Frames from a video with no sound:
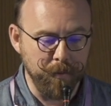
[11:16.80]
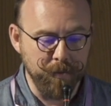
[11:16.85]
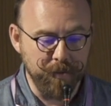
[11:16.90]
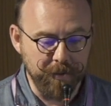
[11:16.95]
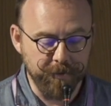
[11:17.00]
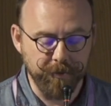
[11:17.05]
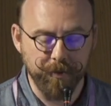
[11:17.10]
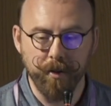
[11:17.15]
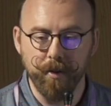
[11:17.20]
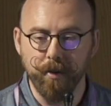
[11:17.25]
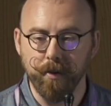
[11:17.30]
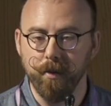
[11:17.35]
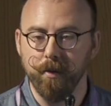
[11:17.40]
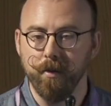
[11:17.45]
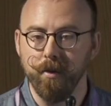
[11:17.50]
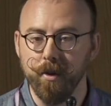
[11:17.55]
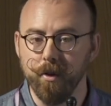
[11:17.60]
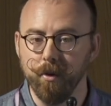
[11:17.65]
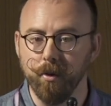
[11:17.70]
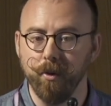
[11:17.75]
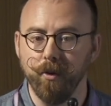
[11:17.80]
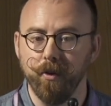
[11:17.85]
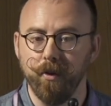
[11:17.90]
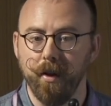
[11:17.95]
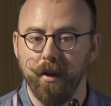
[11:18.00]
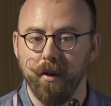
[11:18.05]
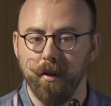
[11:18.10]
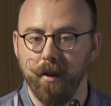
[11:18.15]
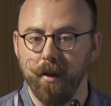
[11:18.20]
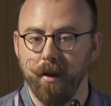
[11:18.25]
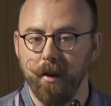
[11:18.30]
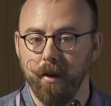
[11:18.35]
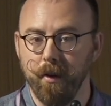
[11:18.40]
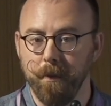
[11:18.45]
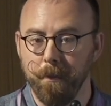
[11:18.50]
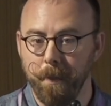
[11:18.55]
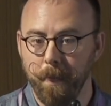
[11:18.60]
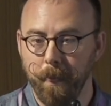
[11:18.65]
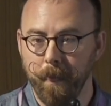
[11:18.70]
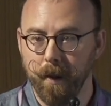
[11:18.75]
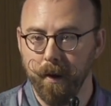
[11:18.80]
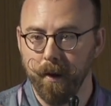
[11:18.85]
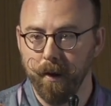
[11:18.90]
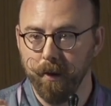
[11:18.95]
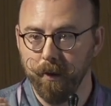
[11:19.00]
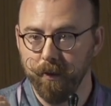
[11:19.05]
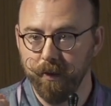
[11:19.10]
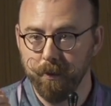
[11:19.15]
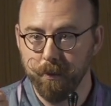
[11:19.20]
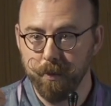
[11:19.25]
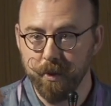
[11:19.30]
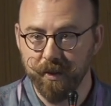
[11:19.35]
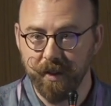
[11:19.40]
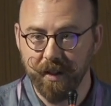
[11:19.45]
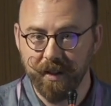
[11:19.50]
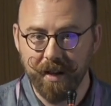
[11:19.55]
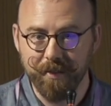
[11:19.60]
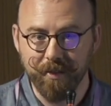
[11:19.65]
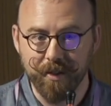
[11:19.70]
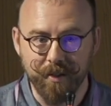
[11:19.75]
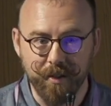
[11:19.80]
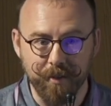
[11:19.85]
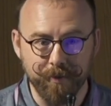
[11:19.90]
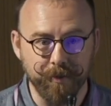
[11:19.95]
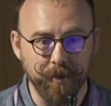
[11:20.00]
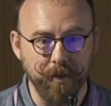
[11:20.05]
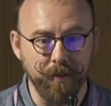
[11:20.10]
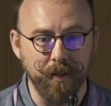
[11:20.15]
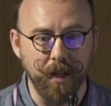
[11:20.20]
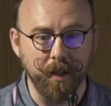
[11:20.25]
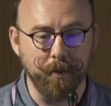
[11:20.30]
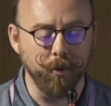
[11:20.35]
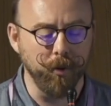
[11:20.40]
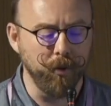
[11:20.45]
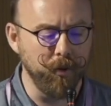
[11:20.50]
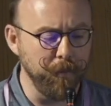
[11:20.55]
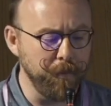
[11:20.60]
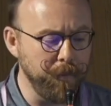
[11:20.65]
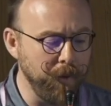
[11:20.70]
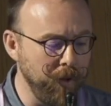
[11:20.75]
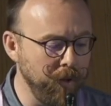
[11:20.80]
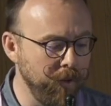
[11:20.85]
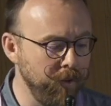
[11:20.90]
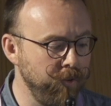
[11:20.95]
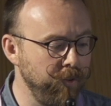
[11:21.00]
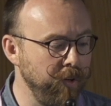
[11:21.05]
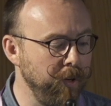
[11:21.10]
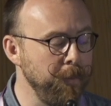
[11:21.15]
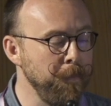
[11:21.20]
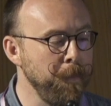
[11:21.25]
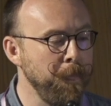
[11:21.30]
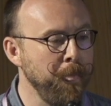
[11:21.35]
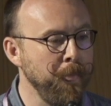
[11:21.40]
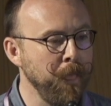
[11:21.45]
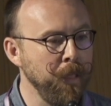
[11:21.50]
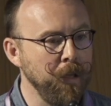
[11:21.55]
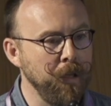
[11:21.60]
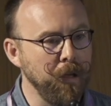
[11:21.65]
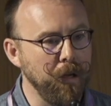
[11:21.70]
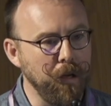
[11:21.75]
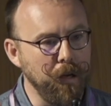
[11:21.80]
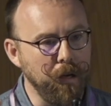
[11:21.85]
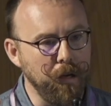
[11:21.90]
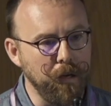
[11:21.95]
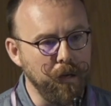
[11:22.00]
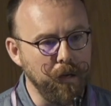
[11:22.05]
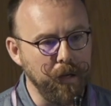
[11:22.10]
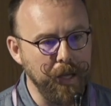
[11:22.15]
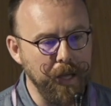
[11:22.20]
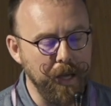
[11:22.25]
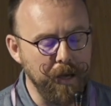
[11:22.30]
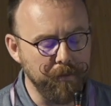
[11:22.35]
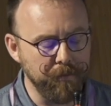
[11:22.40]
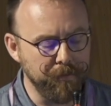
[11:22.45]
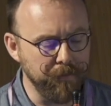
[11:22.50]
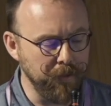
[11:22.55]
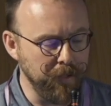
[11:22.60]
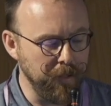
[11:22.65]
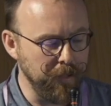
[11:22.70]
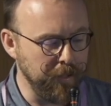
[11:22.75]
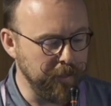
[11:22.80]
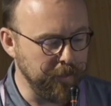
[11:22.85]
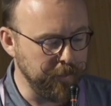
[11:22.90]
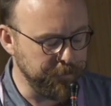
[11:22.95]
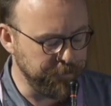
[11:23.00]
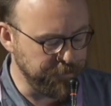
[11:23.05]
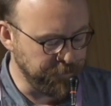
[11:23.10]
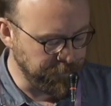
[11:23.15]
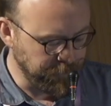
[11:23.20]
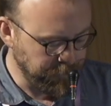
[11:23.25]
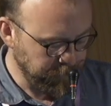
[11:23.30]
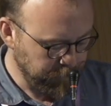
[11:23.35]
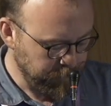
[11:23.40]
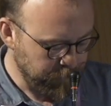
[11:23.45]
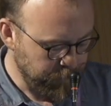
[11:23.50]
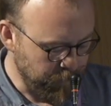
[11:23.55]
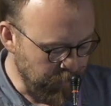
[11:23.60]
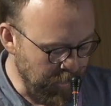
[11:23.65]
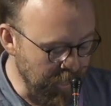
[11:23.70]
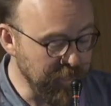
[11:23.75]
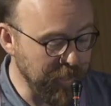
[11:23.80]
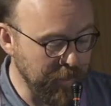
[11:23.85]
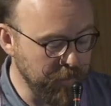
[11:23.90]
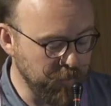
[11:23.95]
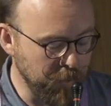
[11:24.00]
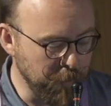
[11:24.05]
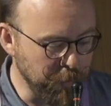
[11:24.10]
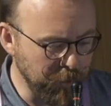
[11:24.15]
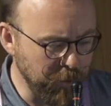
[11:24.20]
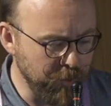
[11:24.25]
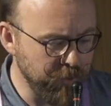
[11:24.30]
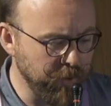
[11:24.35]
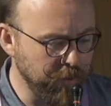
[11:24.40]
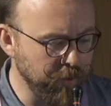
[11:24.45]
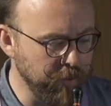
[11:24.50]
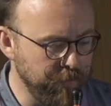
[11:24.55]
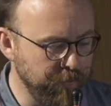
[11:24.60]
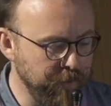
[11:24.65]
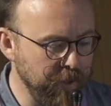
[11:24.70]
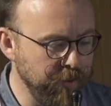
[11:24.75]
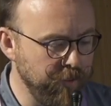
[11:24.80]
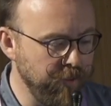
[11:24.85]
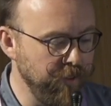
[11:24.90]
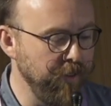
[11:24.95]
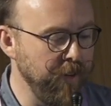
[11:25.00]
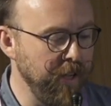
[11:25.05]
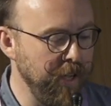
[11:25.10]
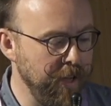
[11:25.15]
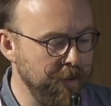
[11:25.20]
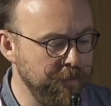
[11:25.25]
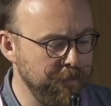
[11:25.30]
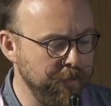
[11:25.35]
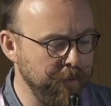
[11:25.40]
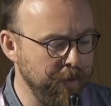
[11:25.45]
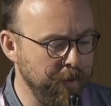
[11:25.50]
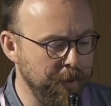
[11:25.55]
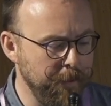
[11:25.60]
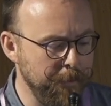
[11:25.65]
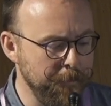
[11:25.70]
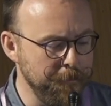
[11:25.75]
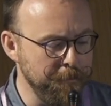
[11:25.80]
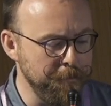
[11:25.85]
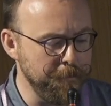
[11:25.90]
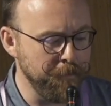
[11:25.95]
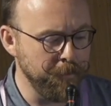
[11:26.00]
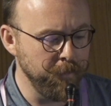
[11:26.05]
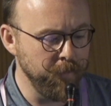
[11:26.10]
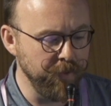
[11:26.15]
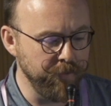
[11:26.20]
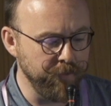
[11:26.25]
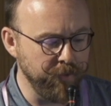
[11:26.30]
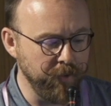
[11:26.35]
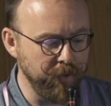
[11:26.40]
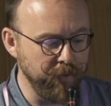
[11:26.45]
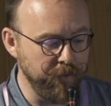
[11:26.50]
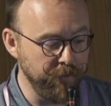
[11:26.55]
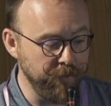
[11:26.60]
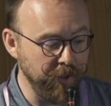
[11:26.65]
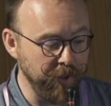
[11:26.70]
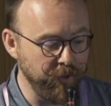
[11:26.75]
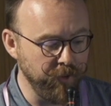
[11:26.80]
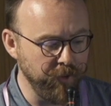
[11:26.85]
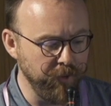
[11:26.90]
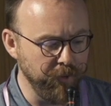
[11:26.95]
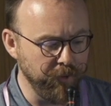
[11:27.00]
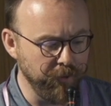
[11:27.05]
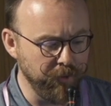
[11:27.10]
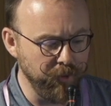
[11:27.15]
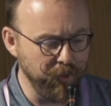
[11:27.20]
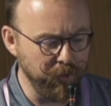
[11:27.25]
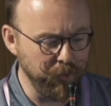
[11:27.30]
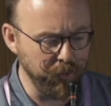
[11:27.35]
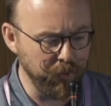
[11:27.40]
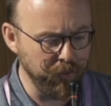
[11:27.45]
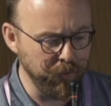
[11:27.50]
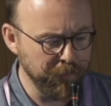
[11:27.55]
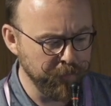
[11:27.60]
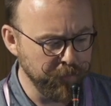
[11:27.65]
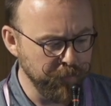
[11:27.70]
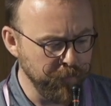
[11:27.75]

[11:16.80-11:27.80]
different neurons that have a different network topology have and topological function have different functional roles.